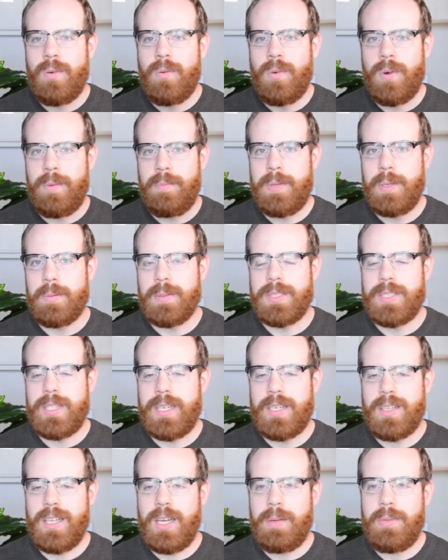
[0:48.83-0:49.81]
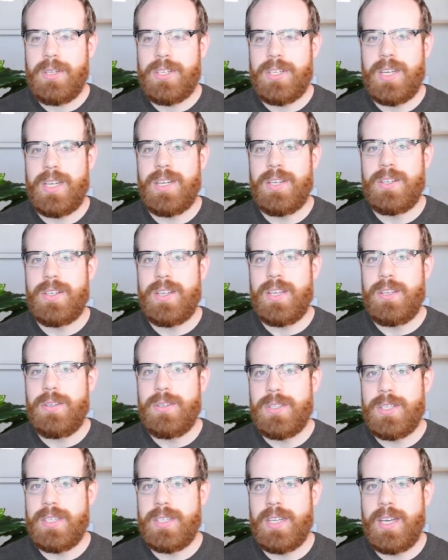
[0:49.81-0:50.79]
When people say climate change, they
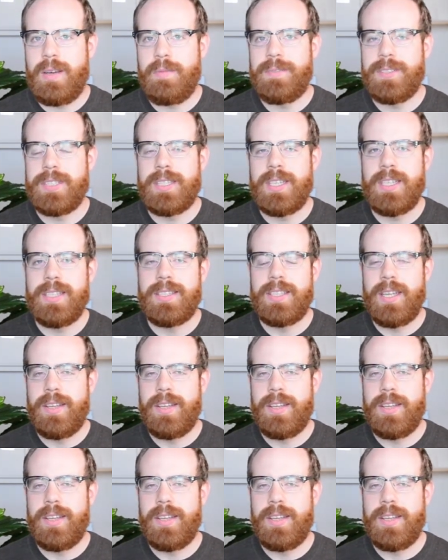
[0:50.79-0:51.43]
use it to emphasize